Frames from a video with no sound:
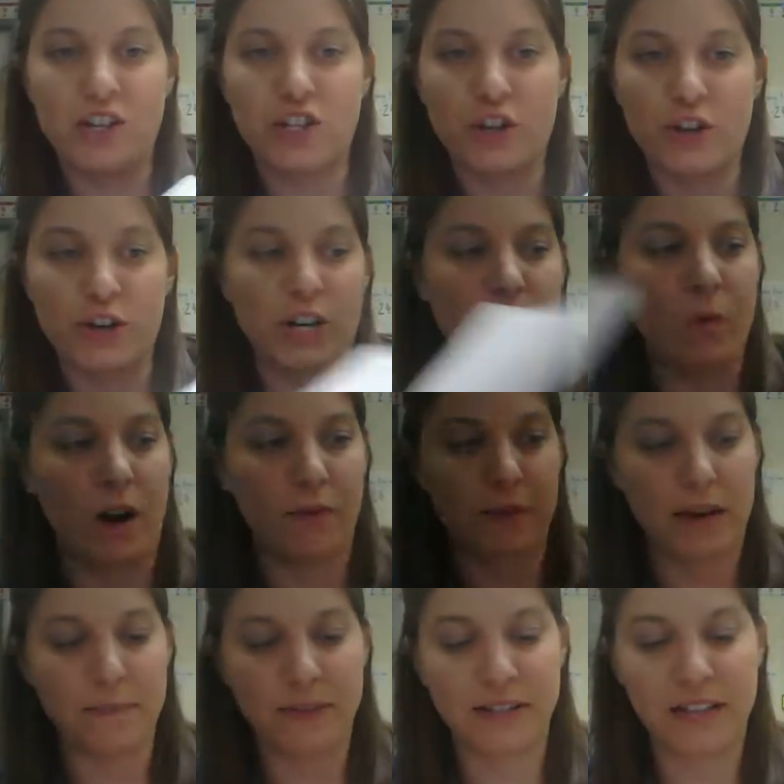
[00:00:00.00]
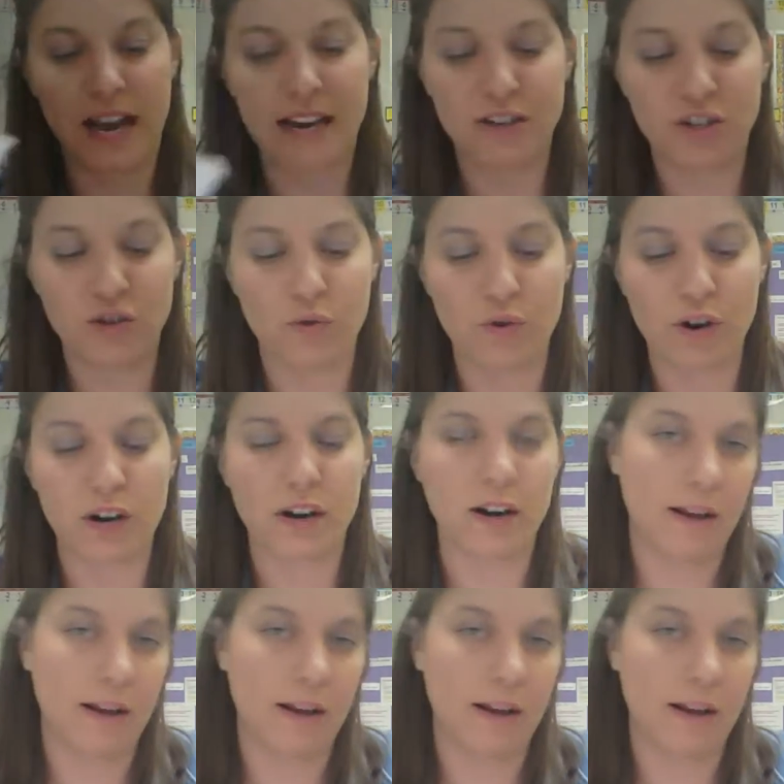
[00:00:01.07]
31, right beside your